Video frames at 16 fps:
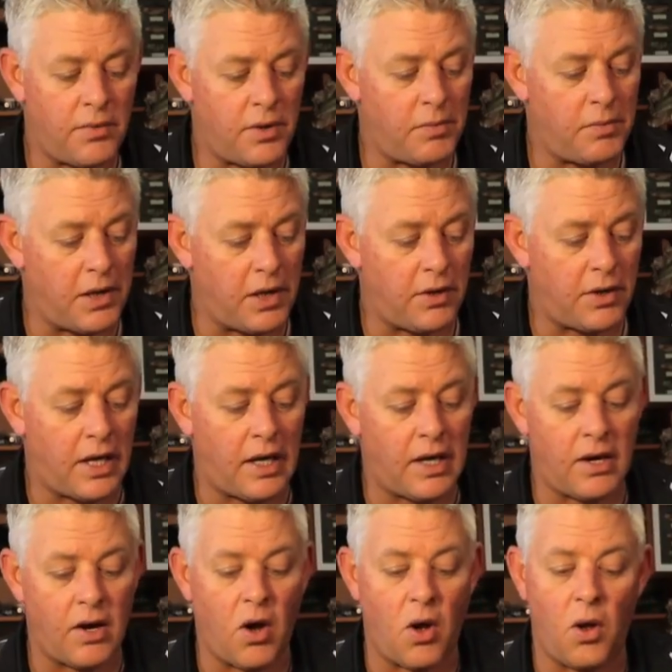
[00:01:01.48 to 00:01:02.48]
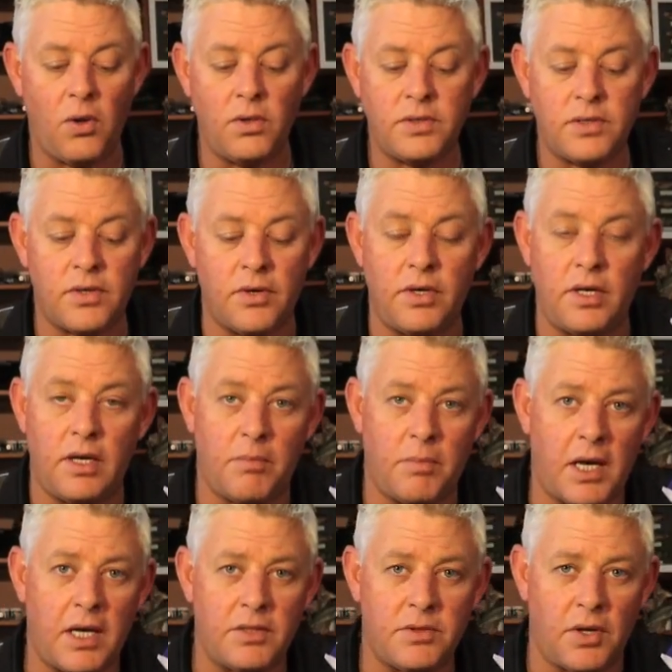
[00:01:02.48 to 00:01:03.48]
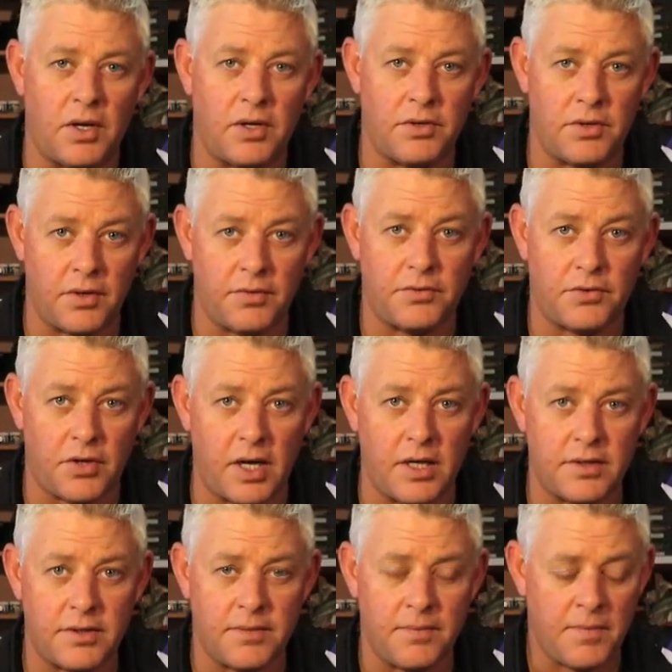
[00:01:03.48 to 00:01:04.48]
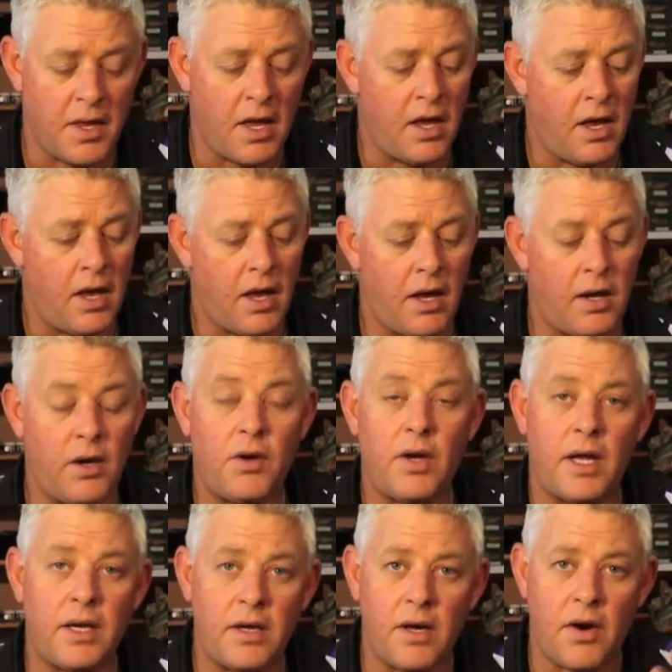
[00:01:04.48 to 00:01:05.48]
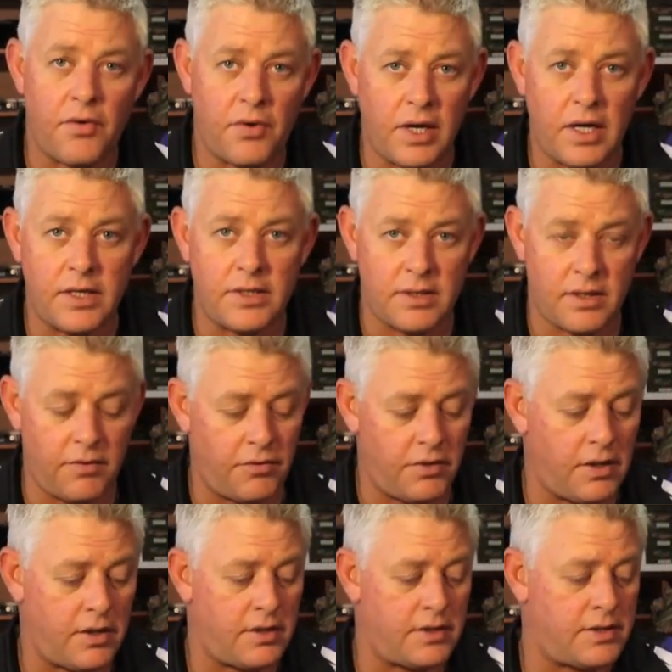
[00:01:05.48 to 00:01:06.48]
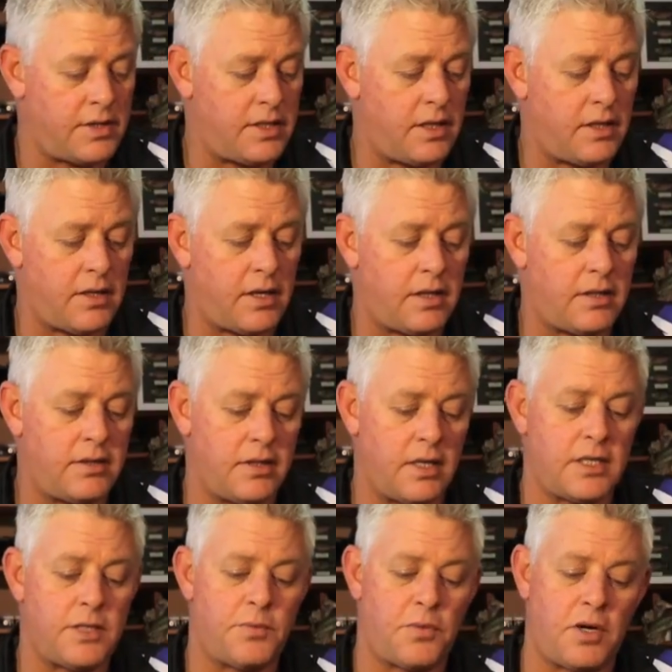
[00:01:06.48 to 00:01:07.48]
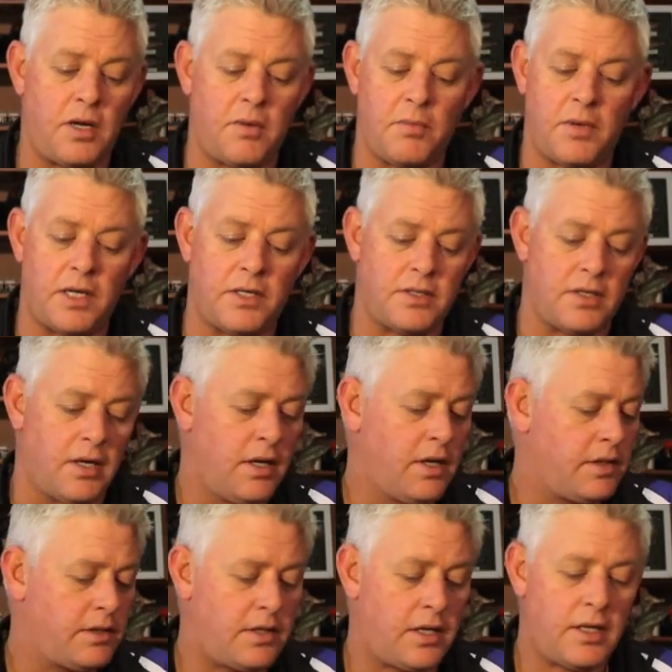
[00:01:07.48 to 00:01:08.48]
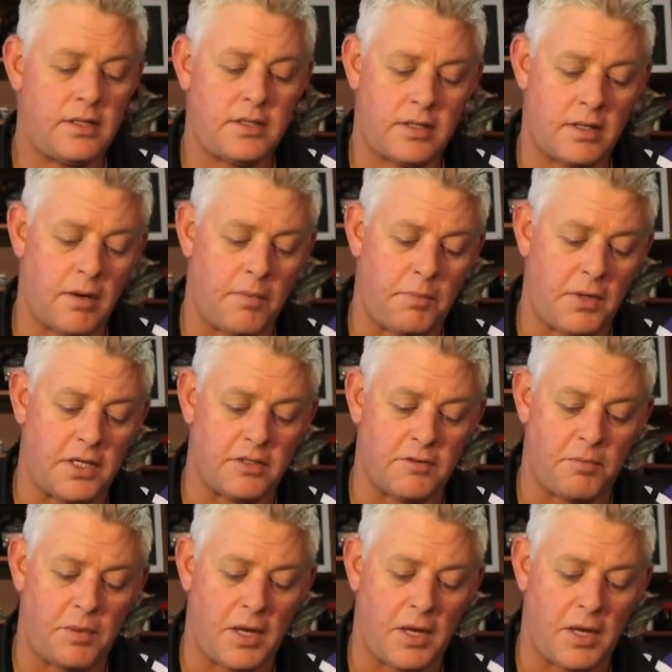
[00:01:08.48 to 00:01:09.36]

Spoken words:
we'll be looking at a whole sardine bait on a drift trace, and look under our rigs if you didn't see that. That's pretty much just a piece of